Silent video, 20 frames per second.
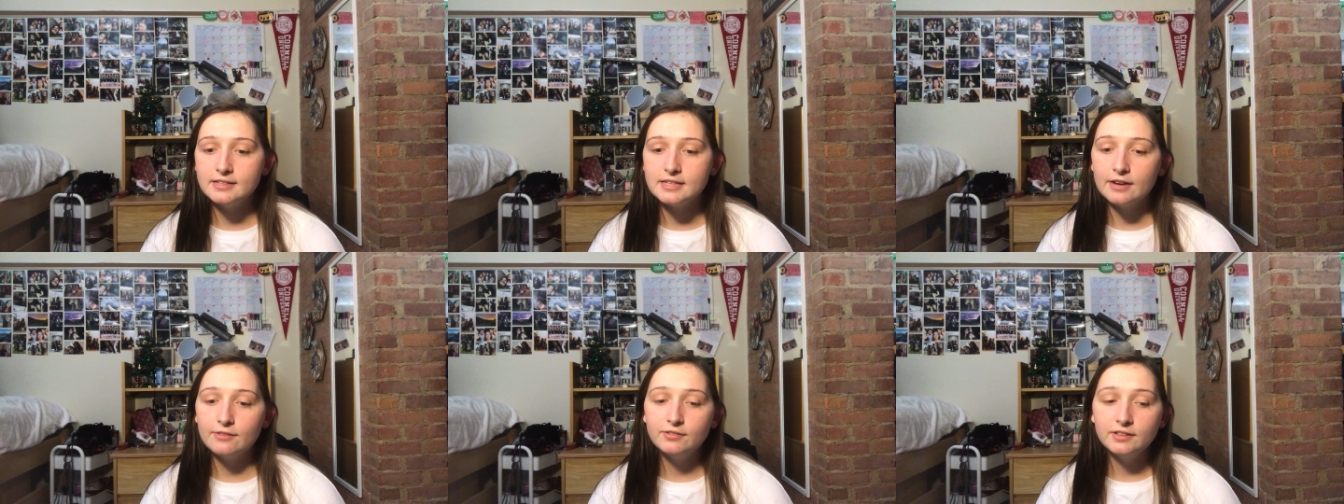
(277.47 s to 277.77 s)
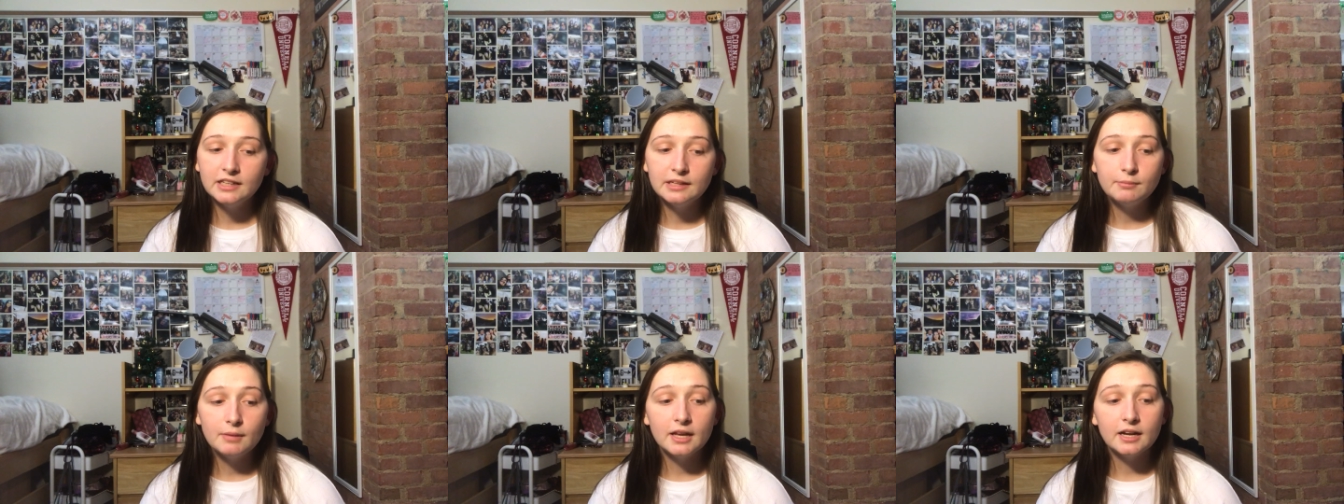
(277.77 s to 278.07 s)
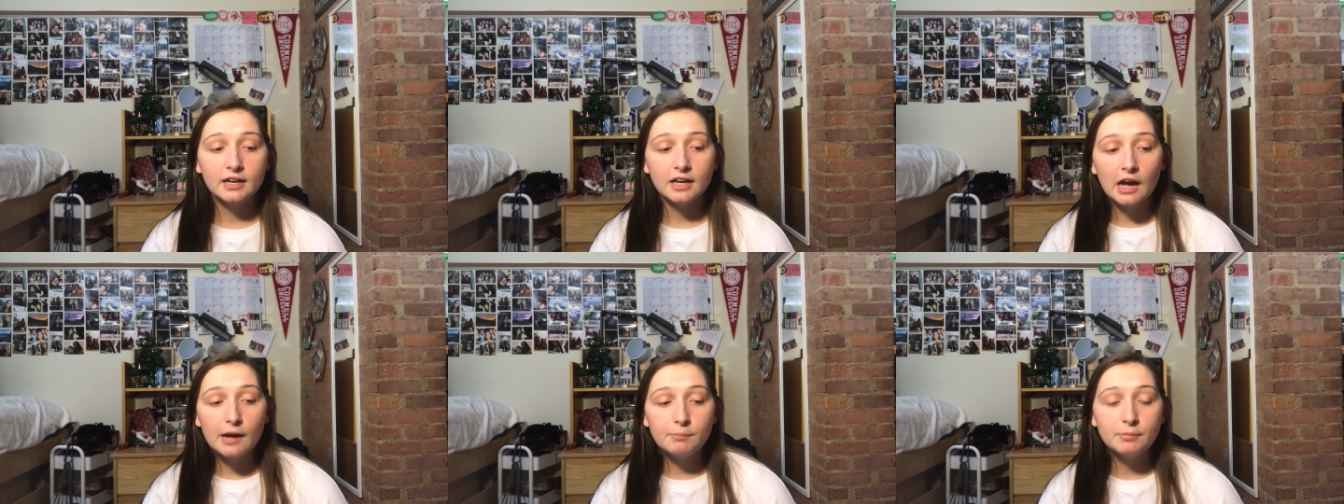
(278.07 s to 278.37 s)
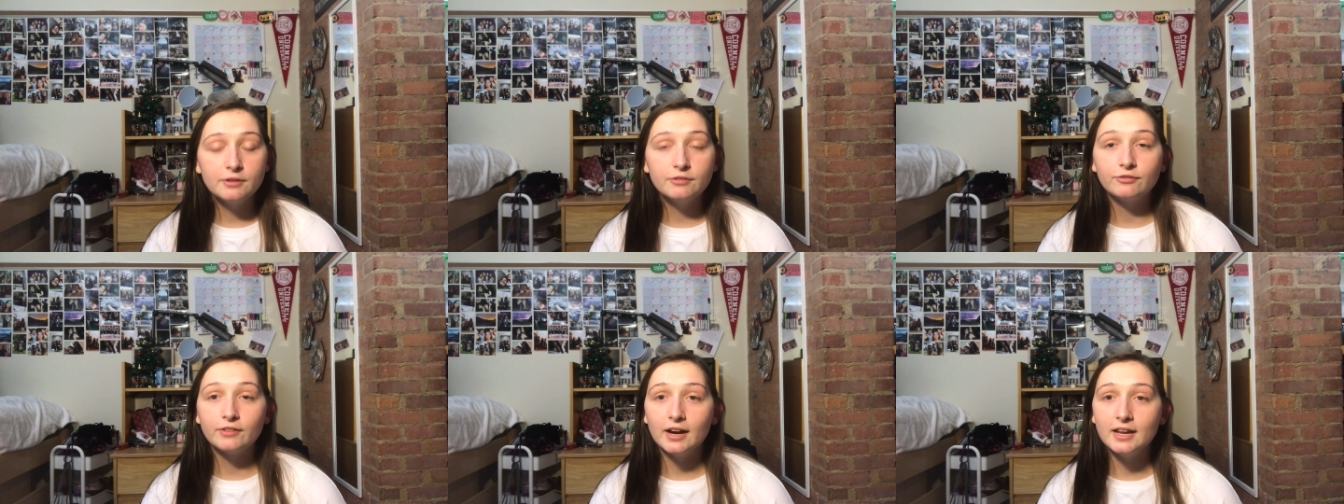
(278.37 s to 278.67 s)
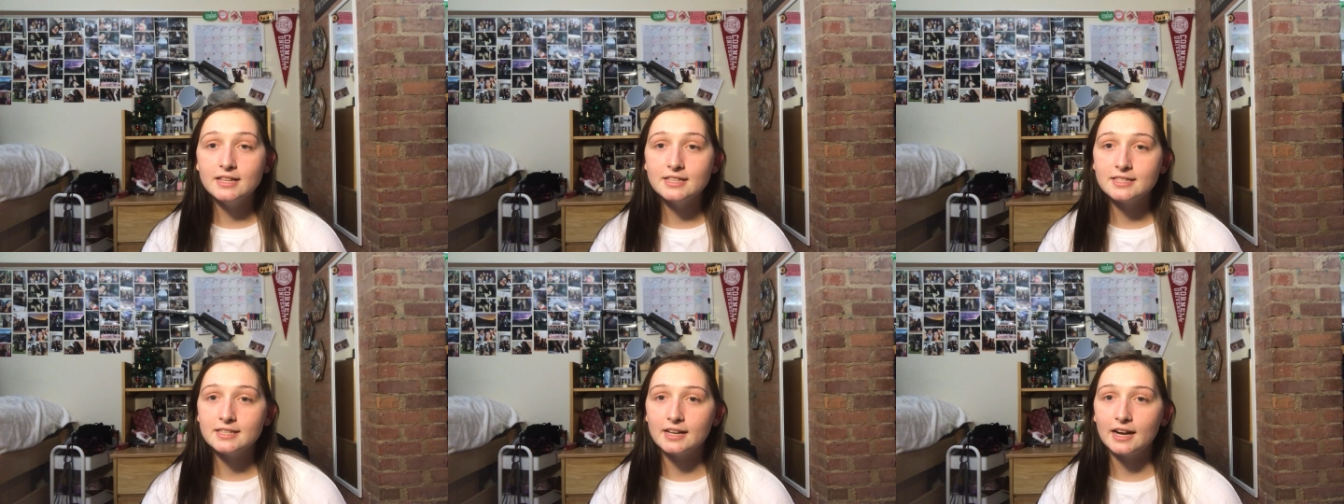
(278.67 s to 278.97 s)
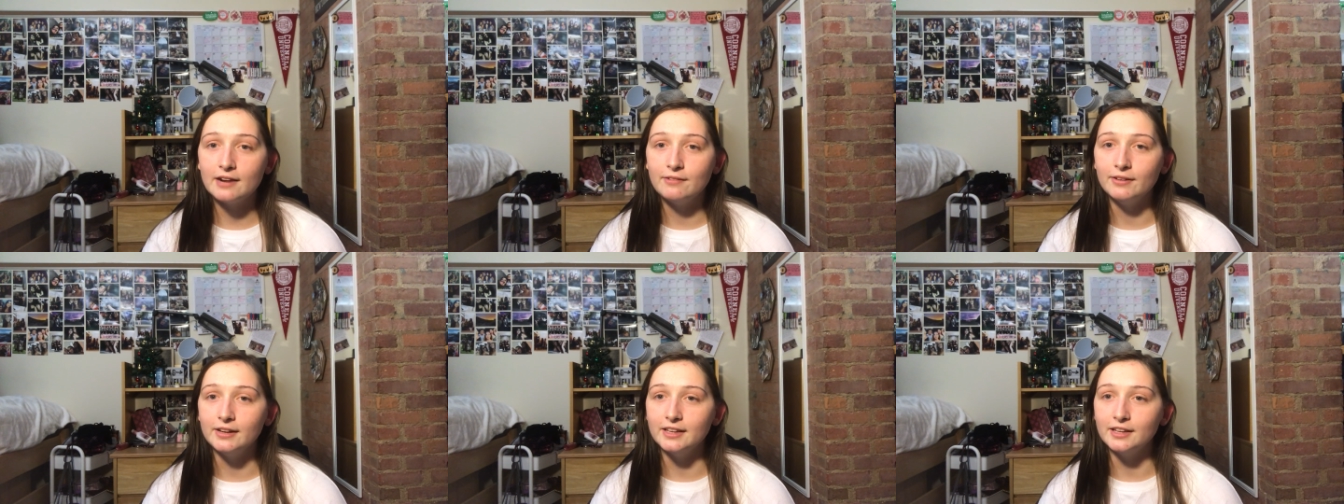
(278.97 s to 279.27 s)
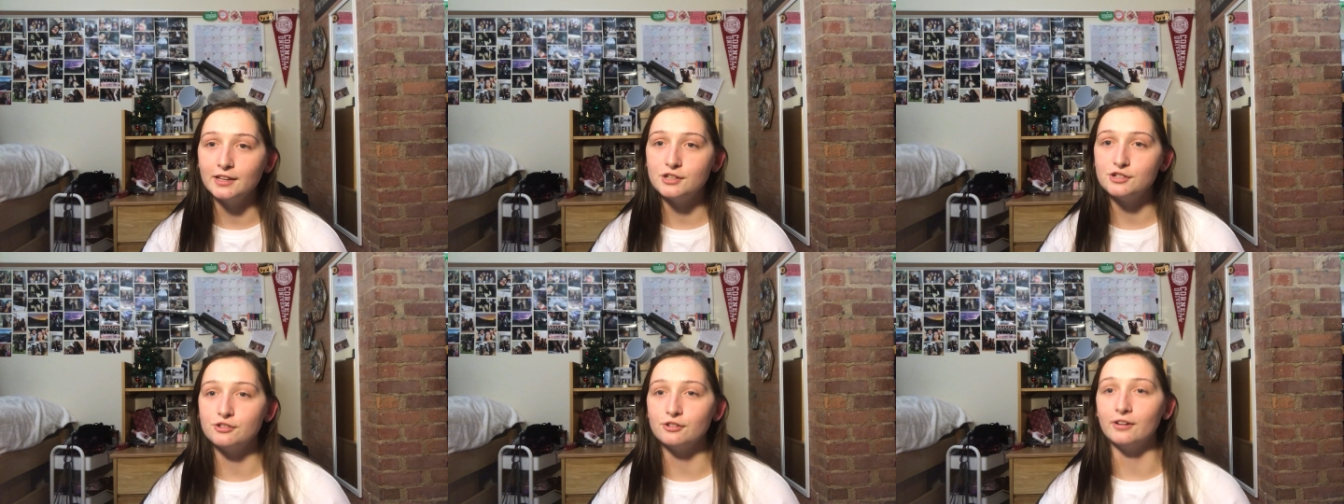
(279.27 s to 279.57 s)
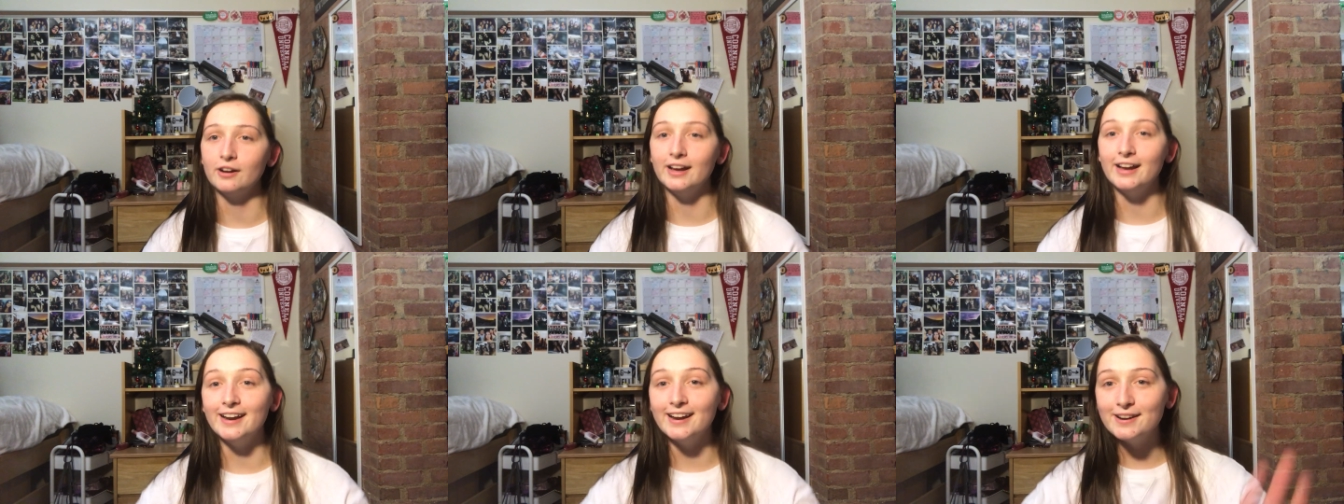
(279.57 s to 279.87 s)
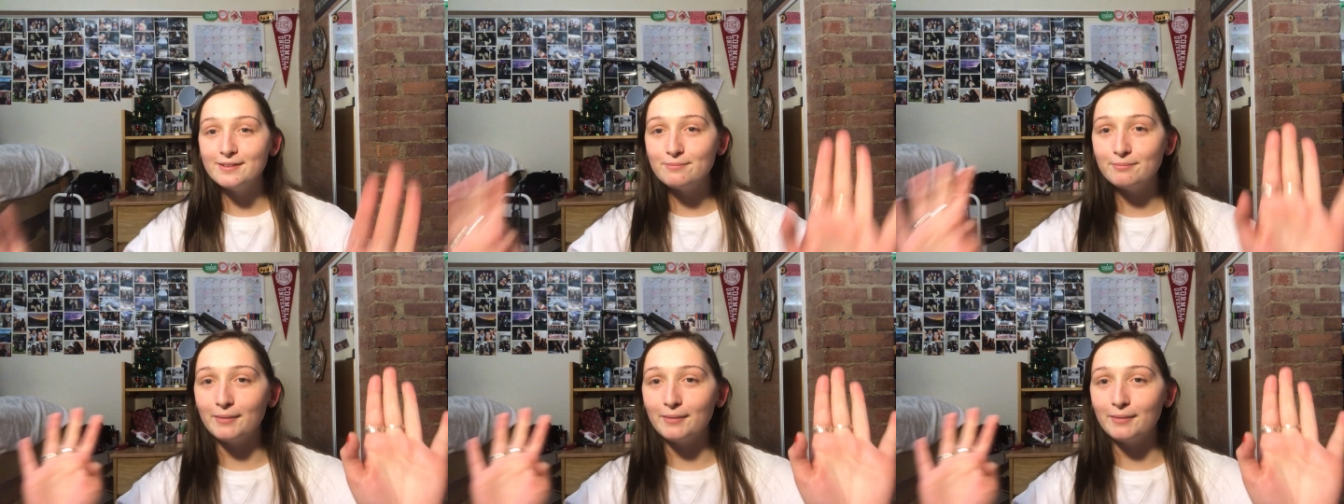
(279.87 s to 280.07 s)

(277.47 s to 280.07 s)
definitely made a couple friends that I really enjoyed.